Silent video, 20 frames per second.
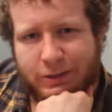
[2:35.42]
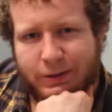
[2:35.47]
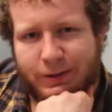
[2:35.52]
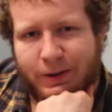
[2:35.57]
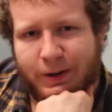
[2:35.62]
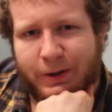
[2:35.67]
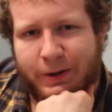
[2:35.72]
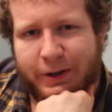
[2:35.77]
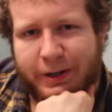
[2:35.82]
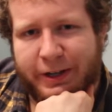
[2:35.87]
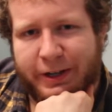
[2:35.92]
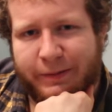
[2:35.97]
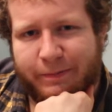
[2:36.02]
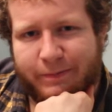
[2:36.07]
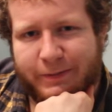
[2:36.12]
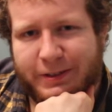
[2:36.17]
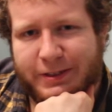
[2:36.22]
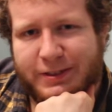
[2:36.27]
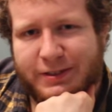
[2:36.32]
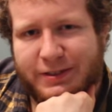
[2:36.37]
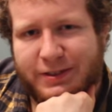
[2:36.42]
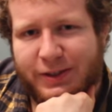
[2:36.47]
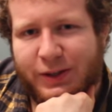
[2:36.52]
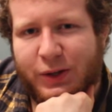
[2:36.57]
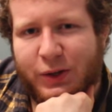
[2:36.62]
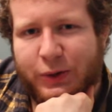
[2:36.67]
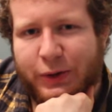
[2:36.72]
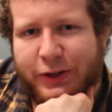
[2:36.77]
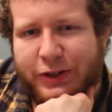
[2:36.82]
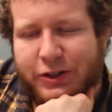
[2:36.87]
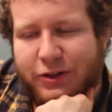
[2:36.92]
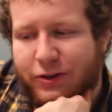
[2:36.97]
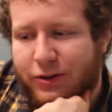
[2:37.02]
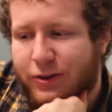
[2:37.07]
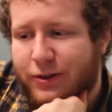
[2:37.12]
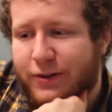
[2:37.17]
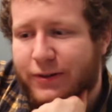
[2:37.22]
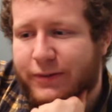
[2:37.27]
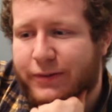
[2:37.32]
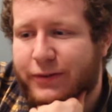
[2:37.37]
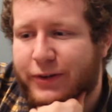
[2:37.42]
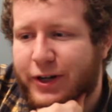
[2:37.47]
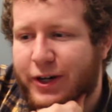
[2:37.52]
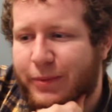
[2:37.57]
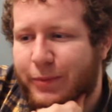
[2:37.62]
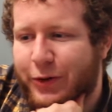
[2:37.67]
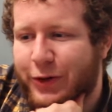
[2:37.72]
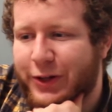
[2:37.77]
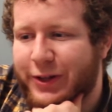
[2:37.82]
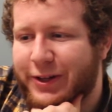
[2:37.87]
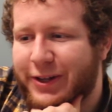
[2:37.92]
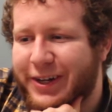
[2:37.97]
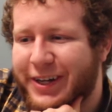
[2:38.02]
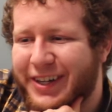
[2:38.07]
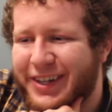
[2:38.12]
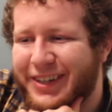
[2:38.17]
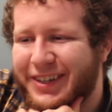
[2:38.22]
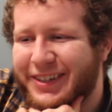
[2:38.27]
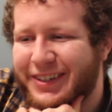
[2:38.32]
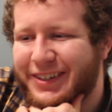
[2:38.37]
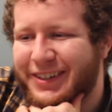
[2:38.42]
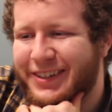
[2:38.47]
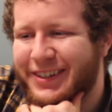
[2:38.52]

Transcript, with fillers: Alright, this is the original Farmery Lager.